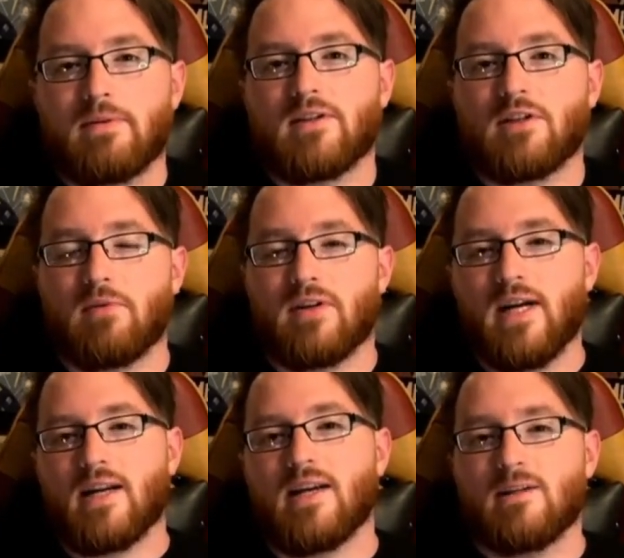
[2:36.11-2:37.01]
because they're
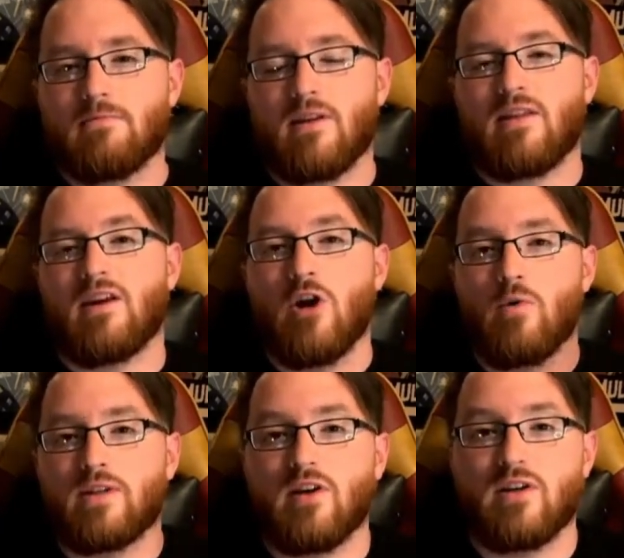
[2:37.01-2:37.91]
protecting something that they
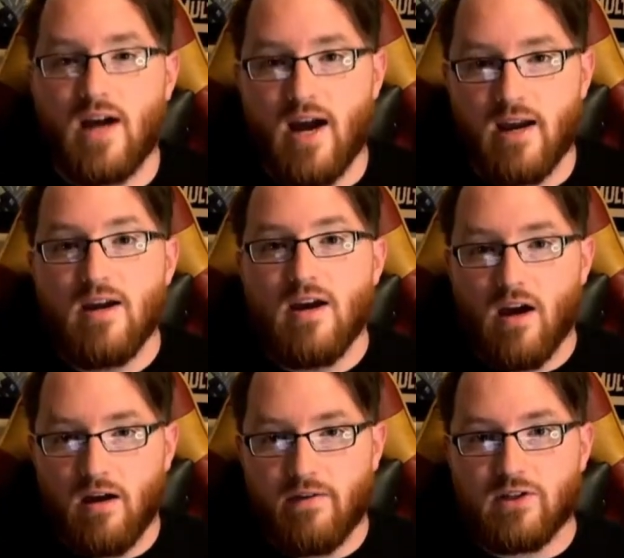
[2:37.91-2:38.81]
know is going to die
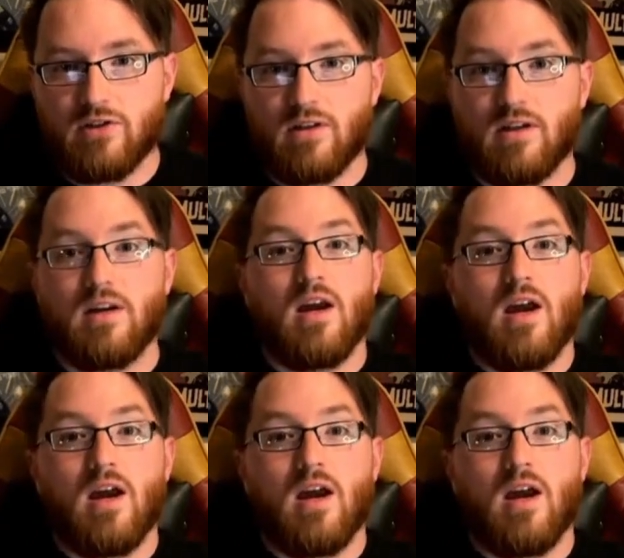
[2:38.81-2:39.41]
eventually.